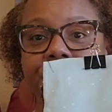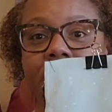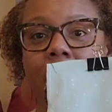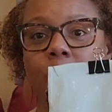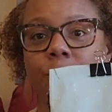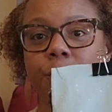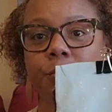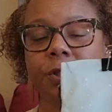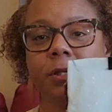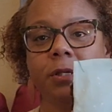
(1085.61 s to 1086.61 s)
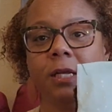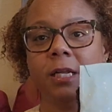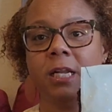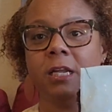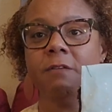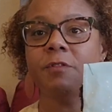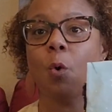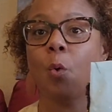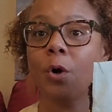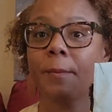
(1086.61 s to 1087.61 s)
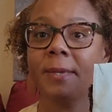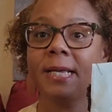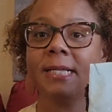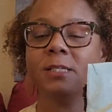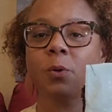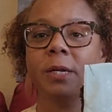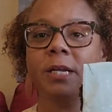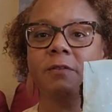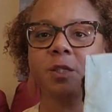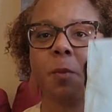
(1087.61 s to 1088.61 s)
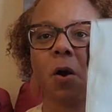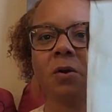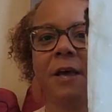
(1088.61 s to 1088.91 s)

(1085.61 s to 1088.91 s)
and I will use it in any of the ornaments or any of the sparkle.